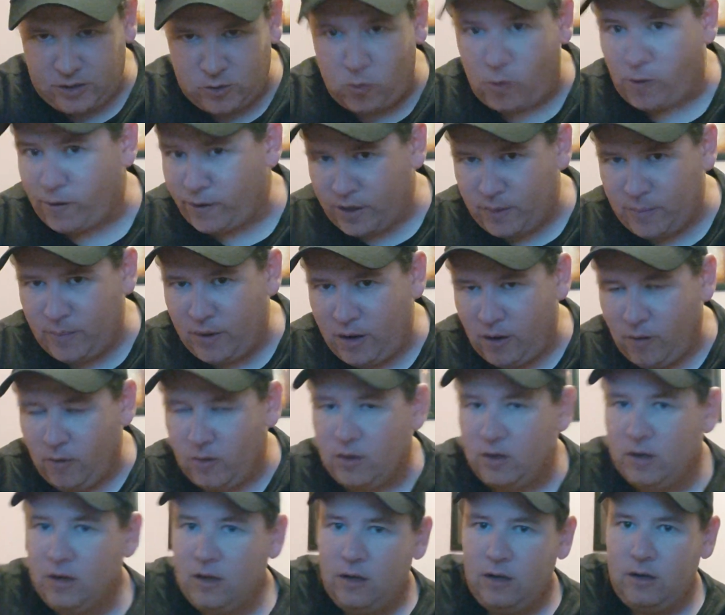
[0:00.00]
to worry about,
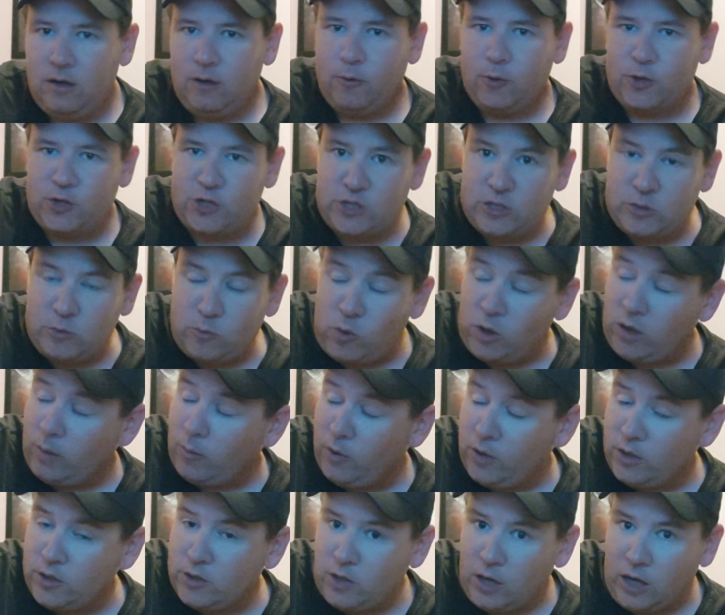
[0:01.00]
which is what I'm
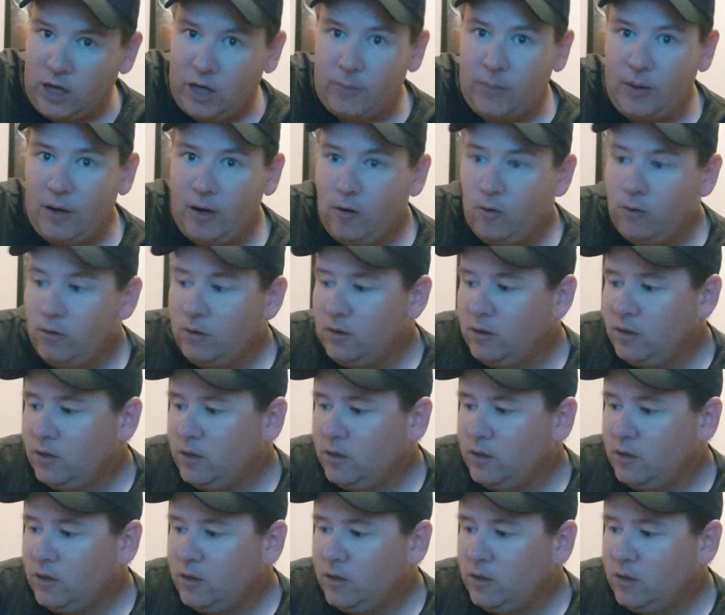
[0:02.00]
going to talk about